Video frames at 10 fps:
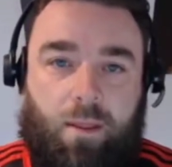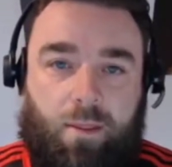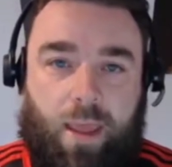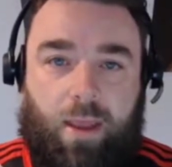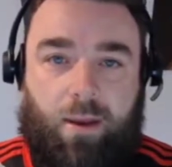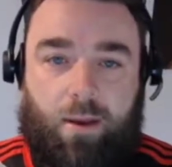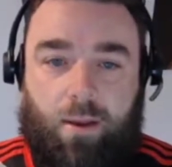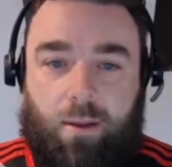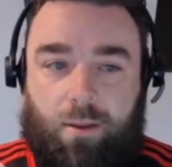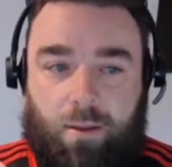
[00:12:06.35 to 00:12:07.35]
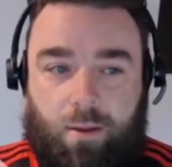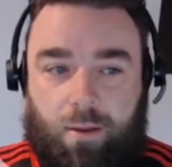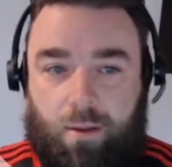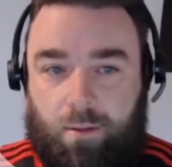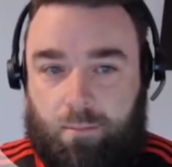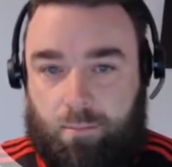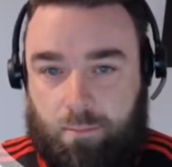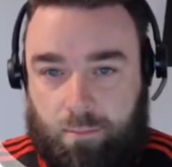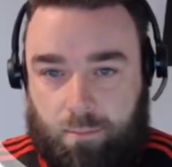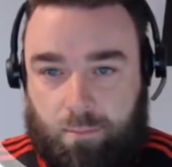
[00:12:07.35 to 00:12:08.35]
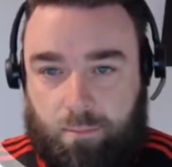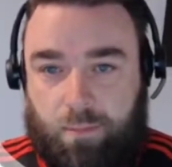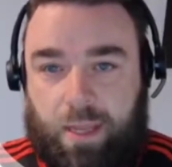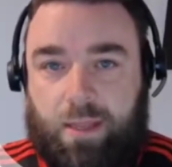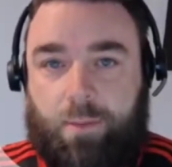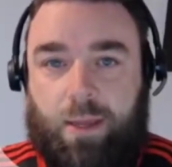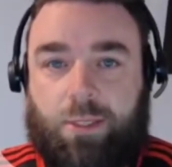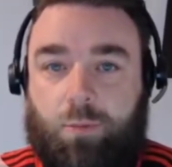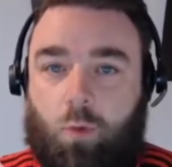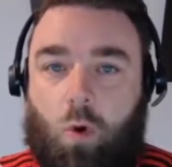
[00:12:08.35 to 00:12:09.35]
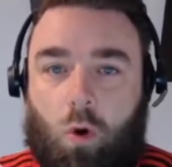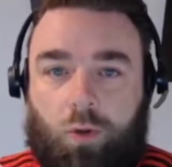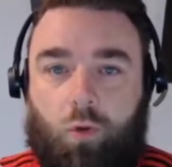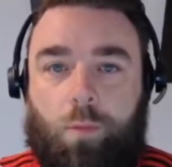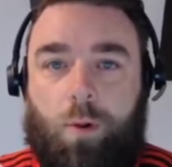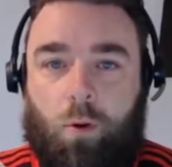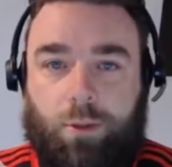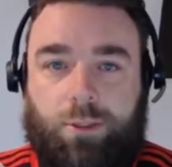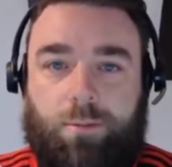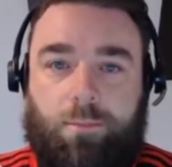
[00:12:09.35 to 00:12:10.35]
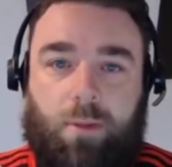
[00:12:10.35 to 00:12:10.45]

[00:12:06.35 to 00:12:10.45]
then the database will auto pause,